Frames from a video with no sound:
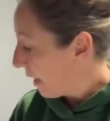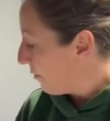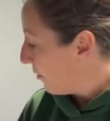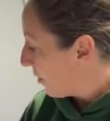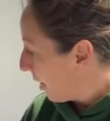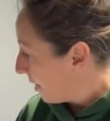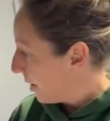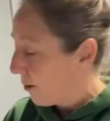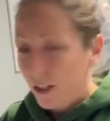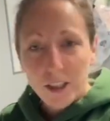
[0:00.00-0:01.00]
If you've got
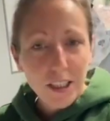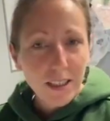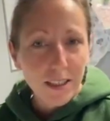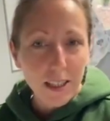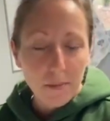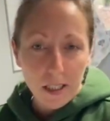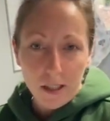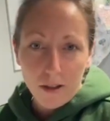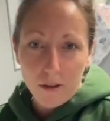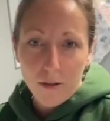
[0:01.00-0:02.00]
any questions, let me
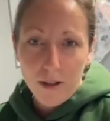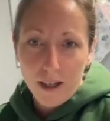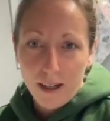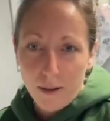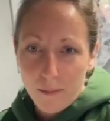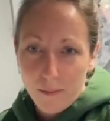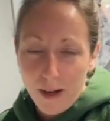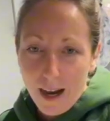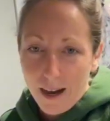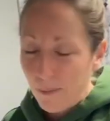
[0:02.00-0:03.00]
know. I'm
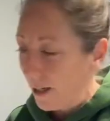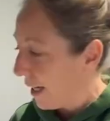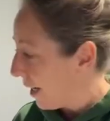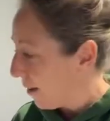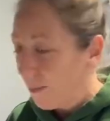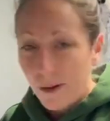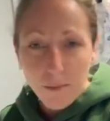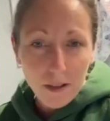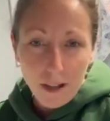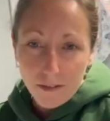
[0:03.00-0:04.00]
happy to help.
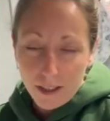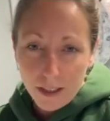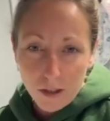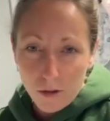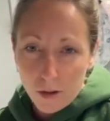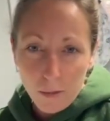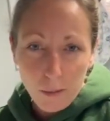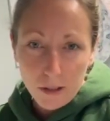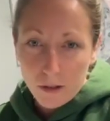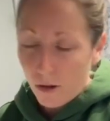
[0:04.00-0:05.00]
I'm loving this
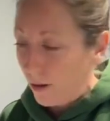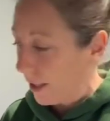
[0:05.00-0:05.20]
group. It's